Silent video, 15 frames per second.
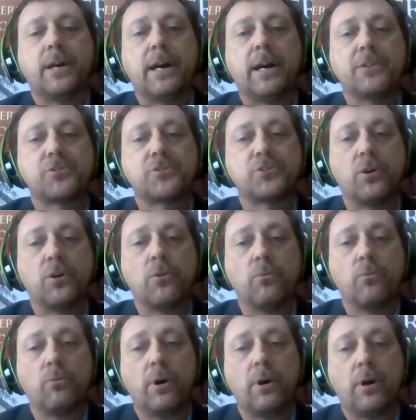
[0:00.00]
Uh,
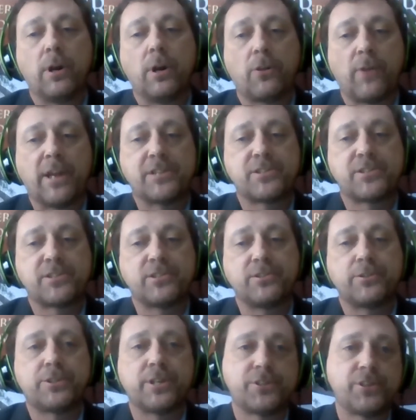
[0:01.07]
so a great
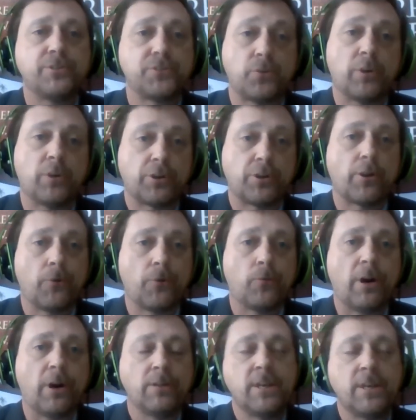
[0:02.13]
solution is to use a wood
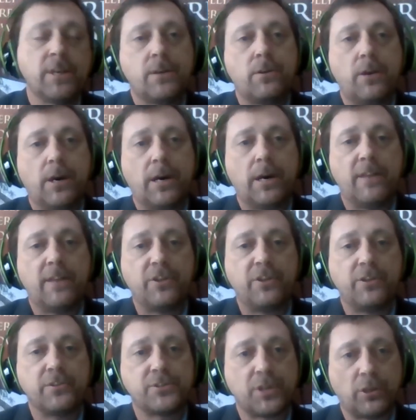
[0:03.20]
curtain wall. Uh,
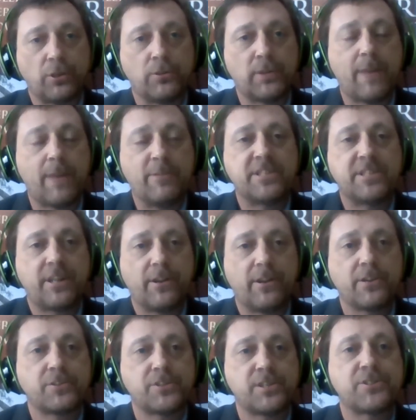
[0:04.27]
if you use a glulam
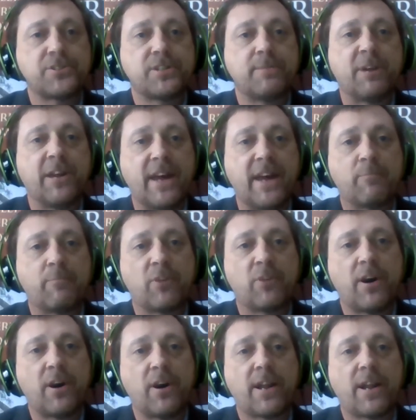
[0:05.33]
interior system on that
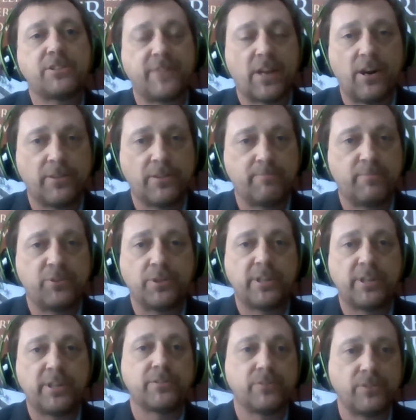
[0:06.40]
product, you've got all the
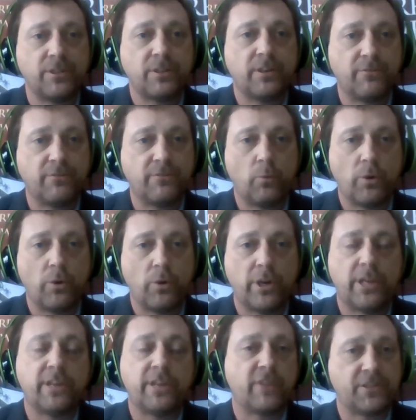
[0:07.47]
beauty in, of the
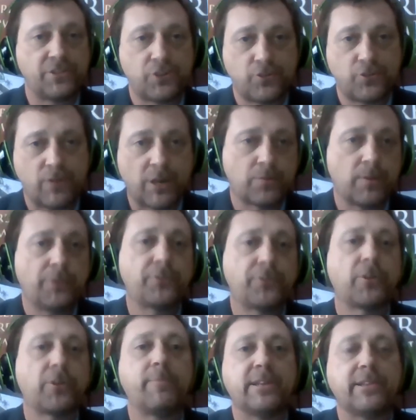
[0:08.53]
wood, you've got the structural
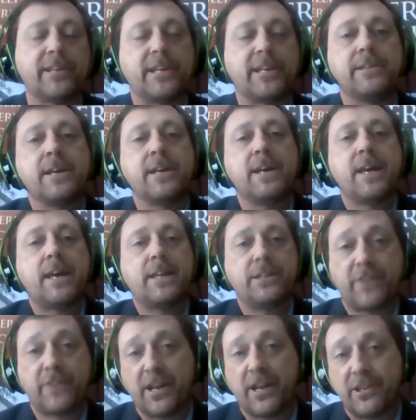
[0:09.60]
durability,
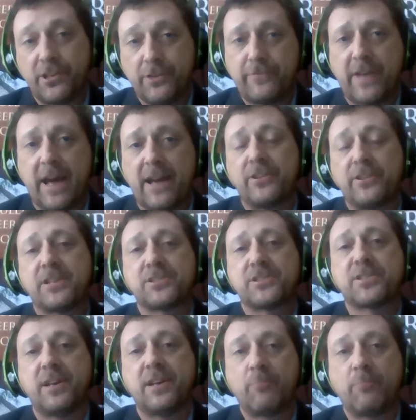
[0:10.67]
you've got a U value
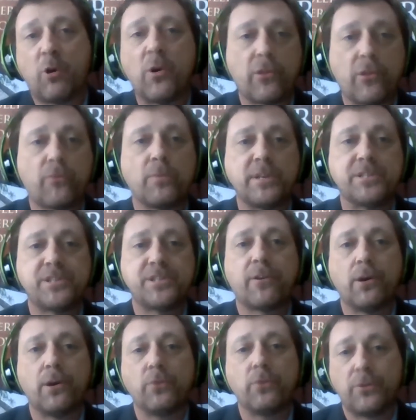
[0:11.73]
that's
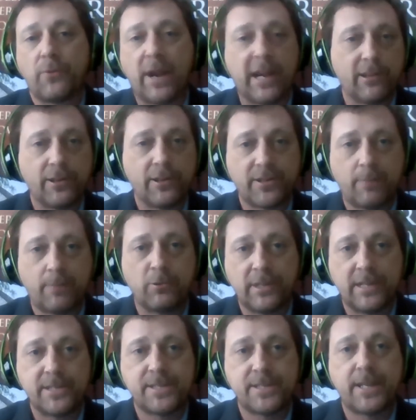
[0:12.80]
0.30 with regular
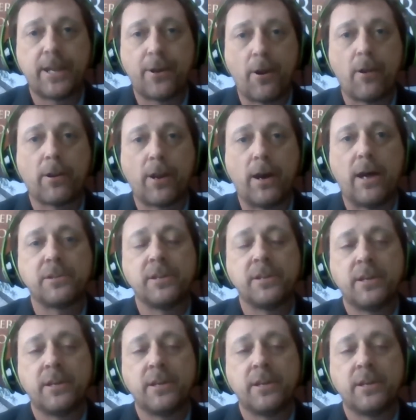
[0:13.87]
double glazing and argon.